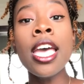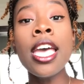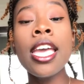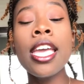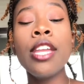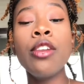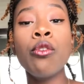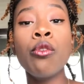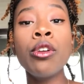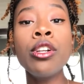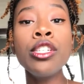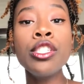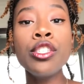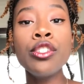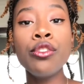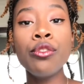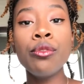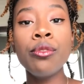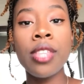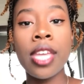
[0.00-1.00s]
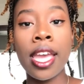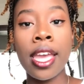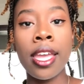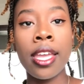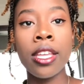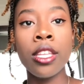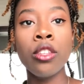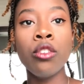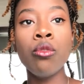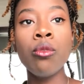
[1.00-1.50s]
In order to do that,
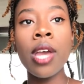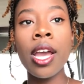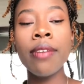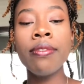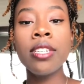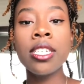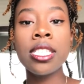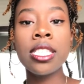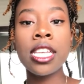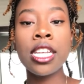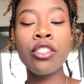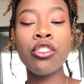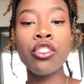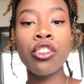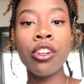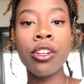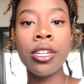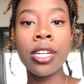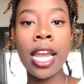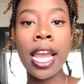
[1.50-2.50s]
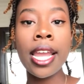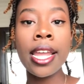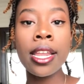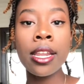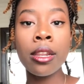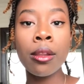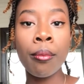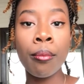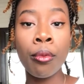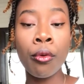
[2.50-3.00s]
you have to set your night
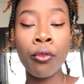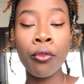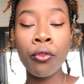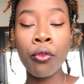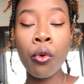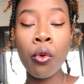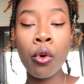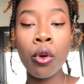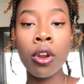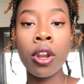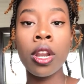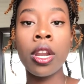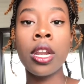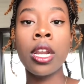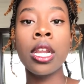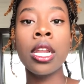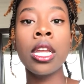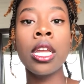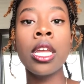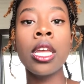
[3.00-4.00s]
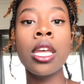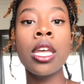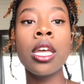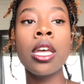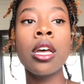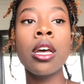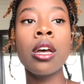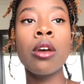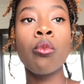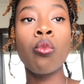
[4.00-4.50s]
before
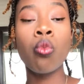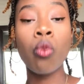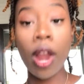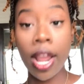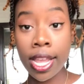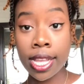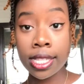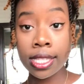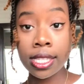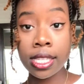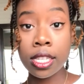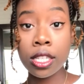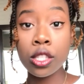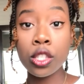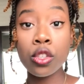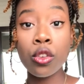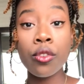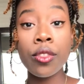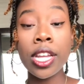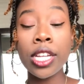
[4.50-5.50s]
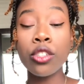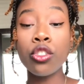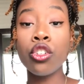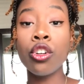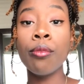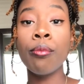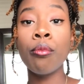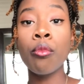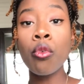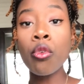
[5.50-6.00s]
right so that your
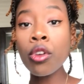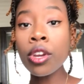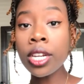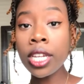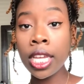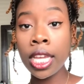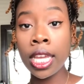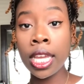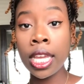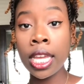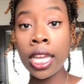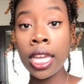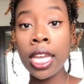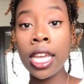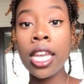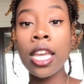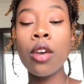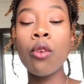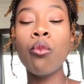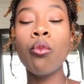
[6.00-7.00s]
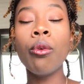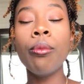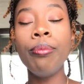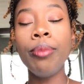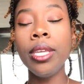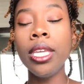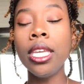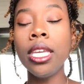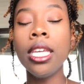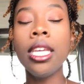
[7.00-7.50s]
morning will
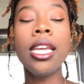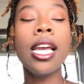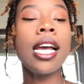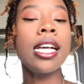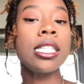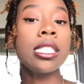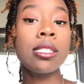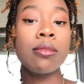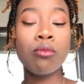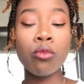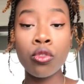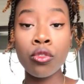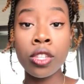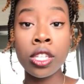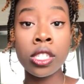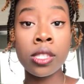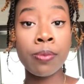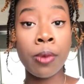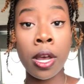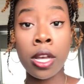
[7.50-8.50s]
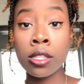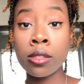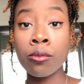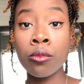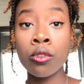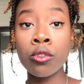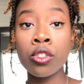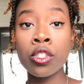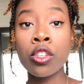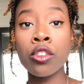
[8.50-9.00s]
be as smooth as
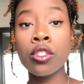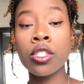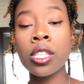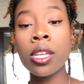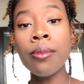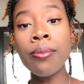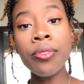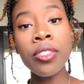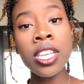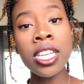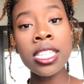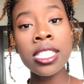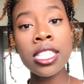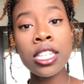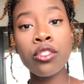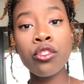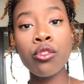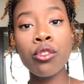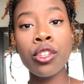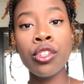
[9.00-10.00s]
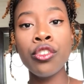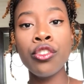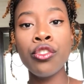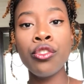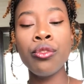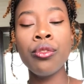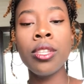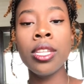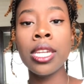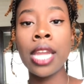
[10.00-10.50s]
possible. So some things that you can do
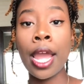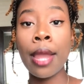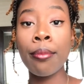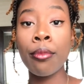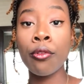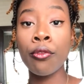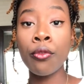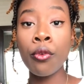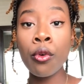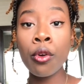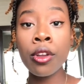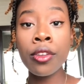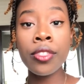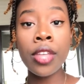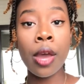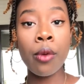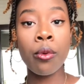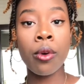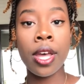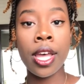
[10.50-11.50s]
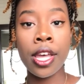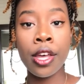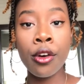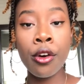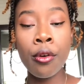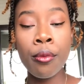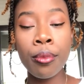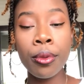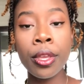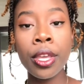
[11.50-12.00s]
the night before that will
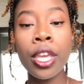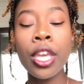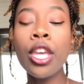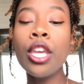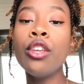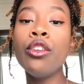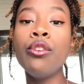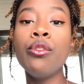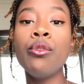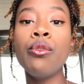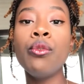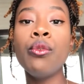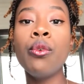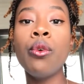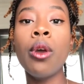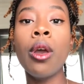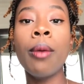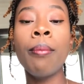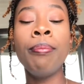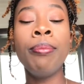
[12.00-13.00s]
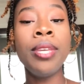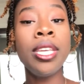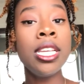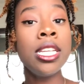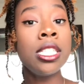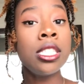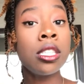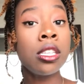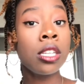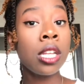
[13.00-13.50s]
help you be
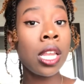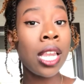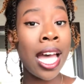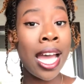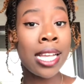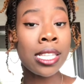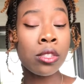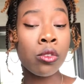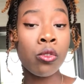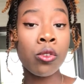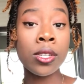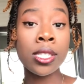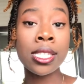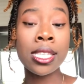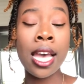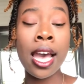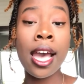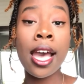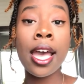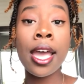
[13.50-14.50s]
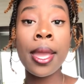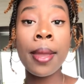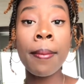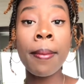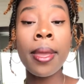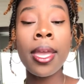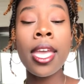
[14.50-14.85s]
to class on time